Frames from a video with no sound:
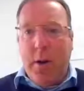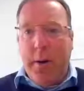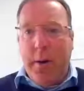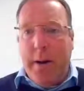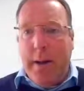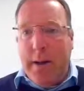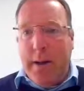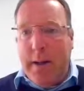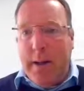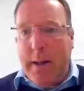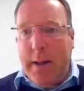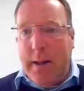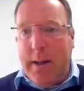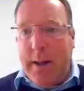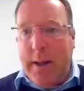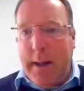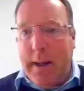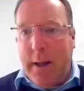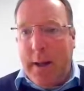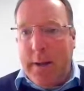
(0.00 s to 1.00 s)
showing,
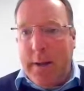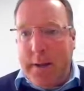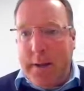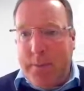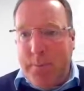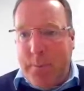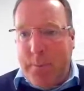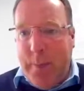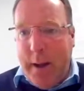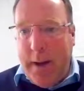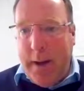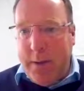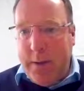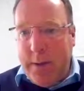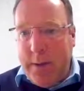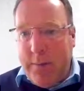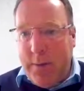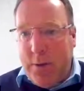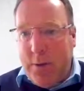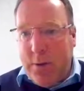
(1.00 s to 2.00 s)
and it's
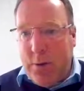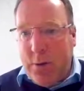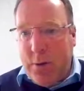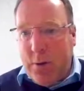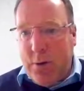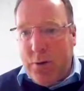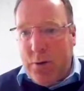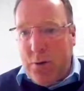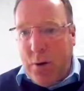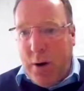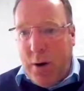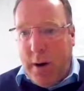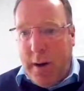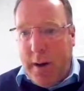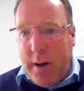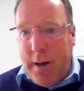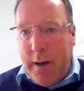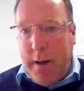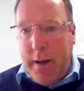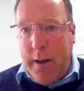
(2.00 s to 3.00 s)
best if you can
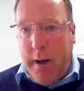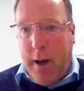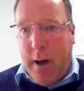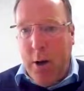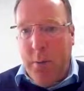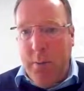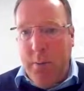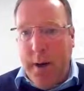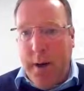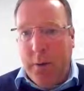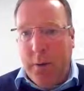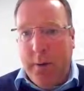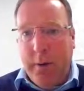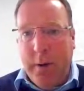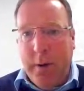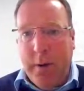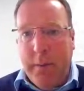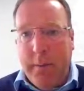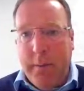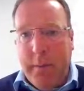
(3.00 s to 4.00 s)
try and home in
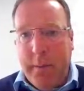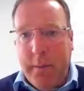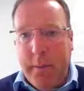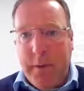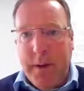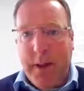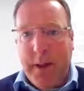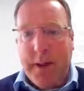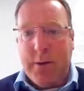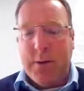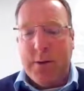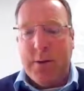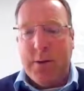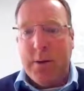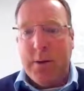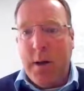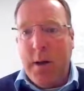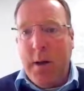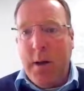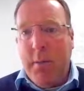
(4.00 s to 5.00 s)
on the
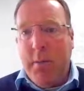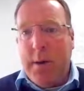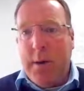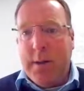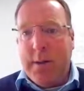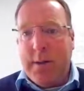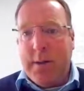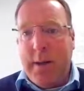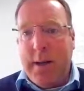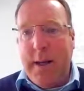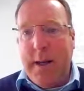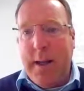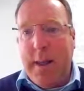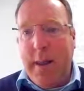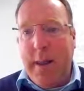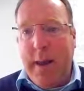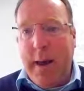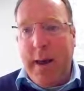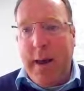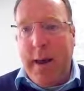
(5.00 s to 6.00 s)
legends. But you're
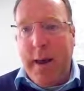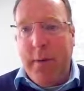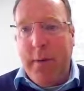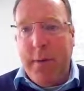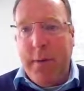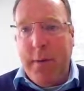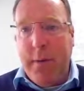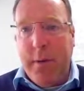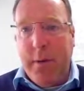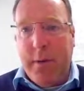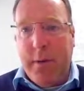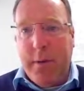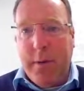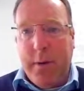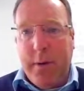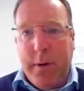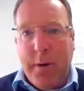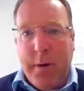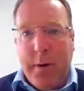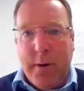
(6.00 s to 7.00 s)
seeing there
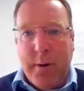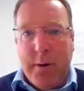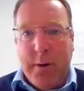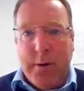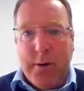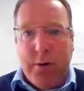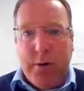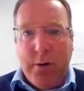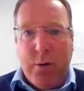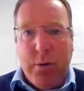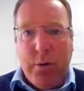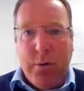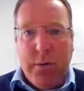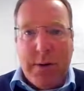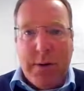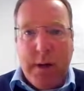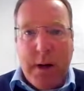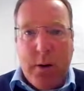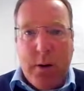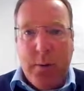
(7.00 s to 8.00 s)
the soil
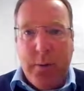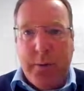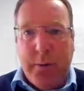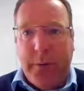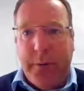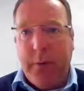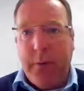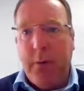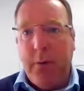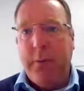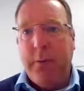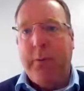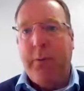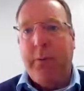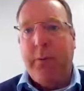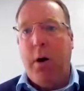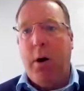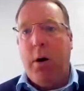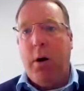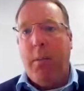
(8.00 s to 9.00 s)
results
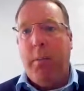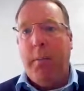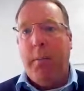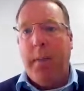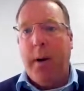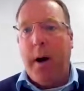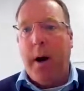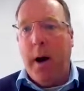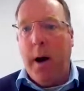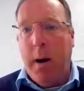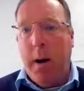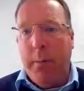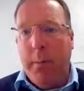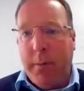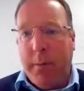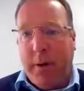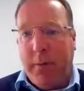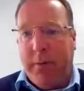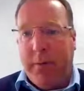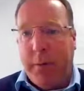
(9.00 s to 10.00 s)
from
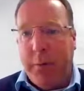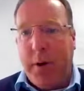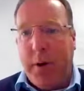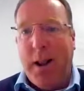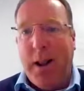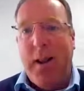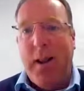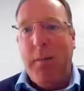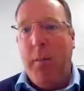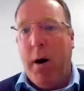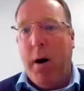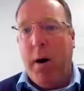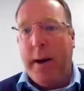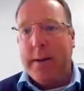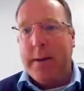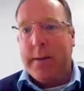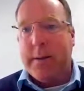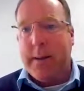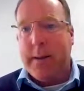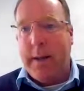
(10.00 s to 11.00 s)
clear
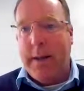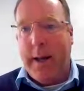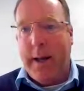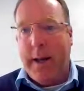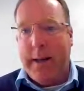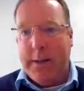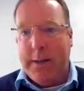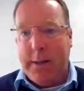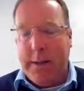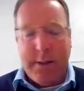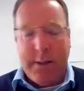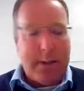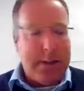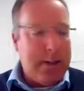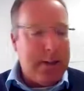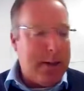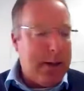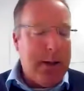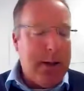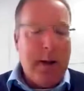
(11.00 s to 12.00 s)
mines in the 80s,
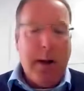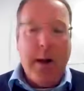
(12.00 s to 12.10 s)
